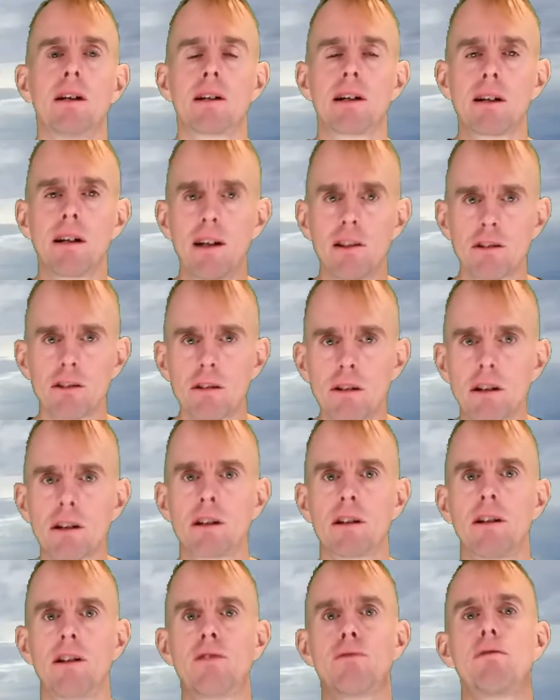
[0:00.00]
Now let's
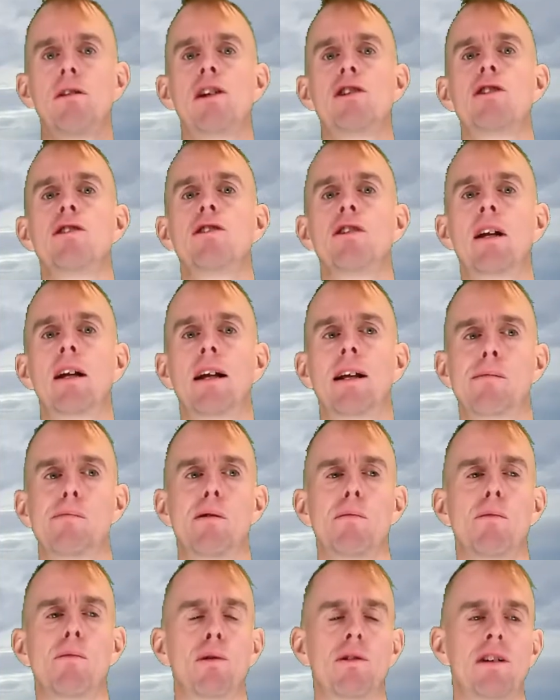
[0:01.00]
look at these regions in a little
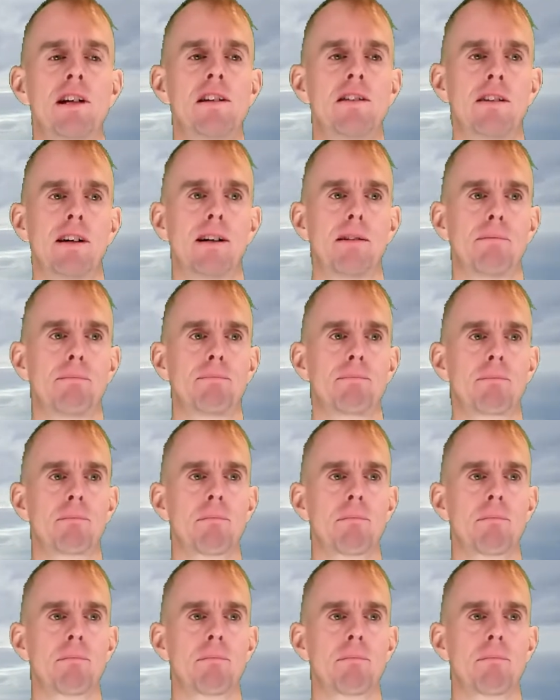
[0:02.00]
bit more detail.